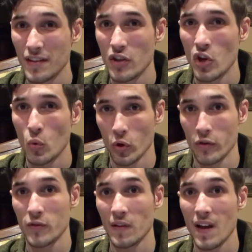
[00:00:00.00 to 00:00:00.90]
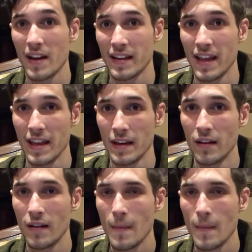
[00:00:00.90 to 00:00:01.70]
you know, where there's a lot of gain.